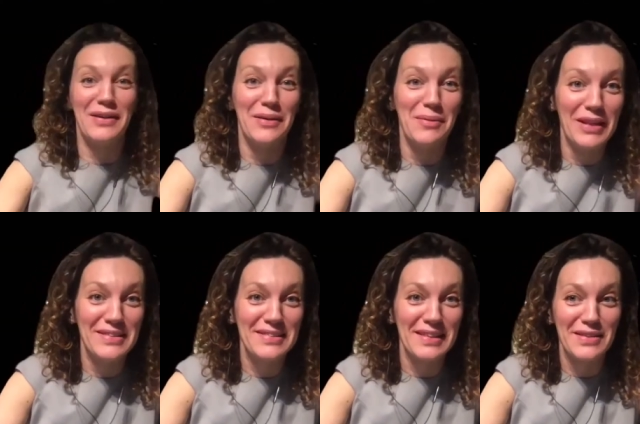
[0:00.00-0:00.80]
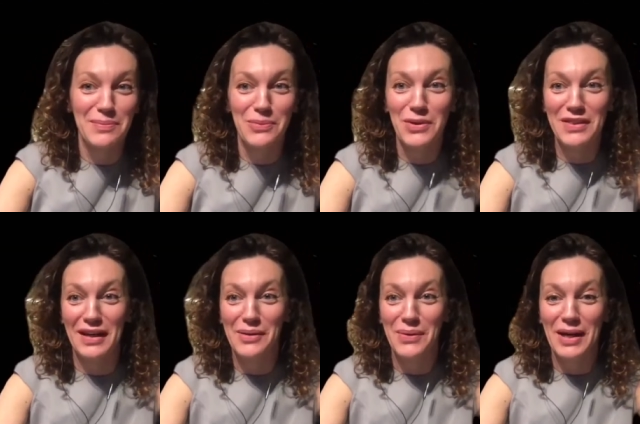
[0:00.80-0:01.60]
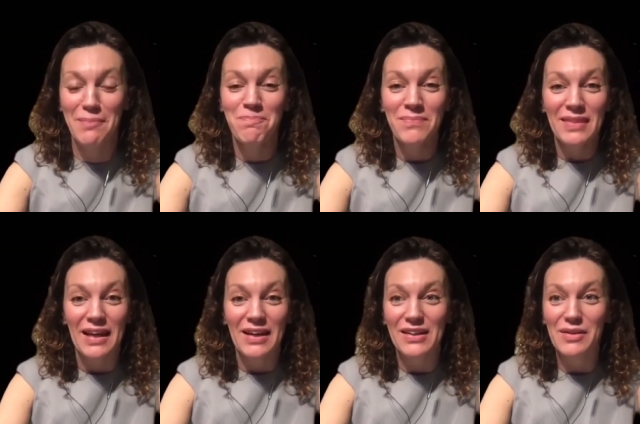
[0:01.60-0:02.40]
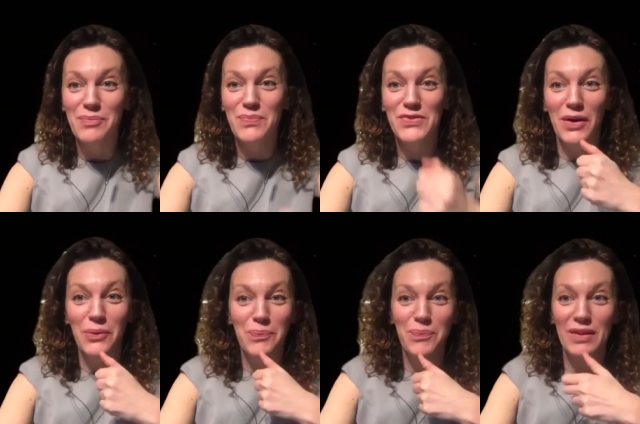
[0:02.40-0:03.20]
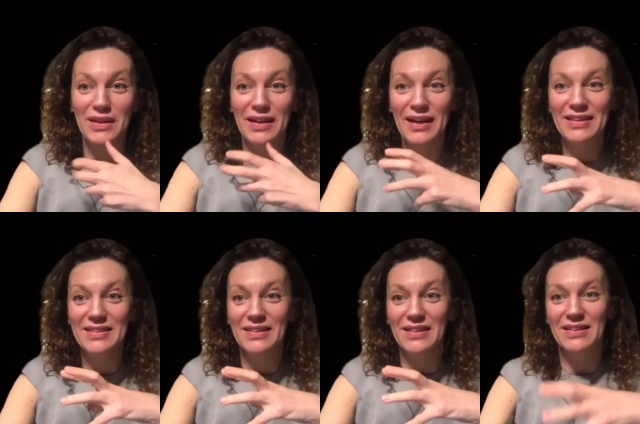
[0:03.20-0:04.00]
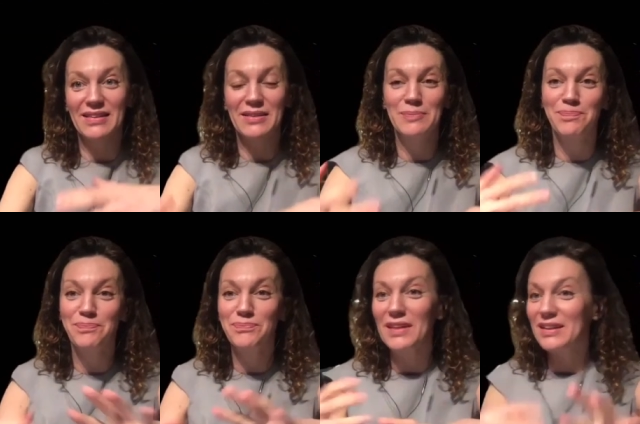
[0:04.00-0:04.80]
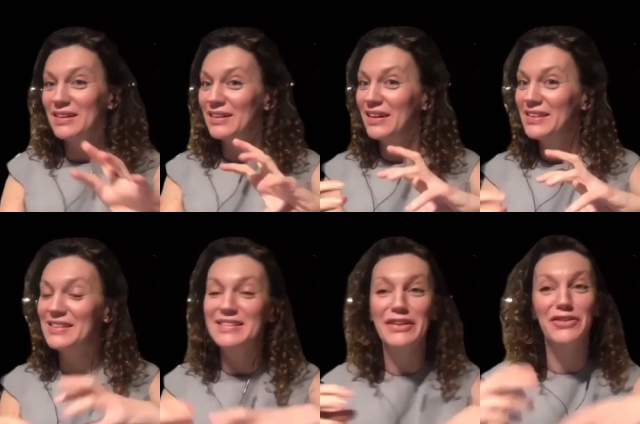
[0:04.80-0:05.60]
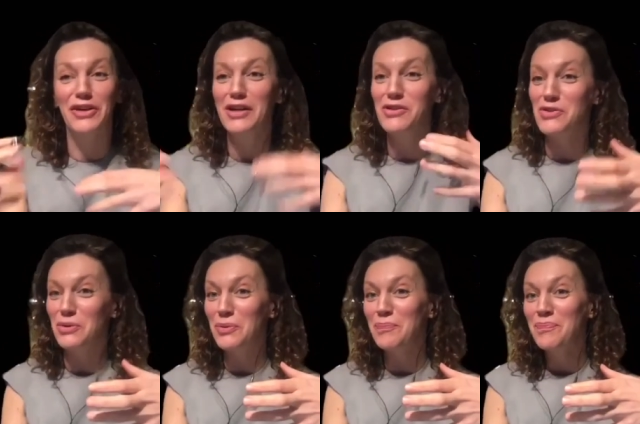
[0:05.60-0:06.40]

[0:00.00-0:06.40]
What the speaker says: Let's put it that way. So I still try to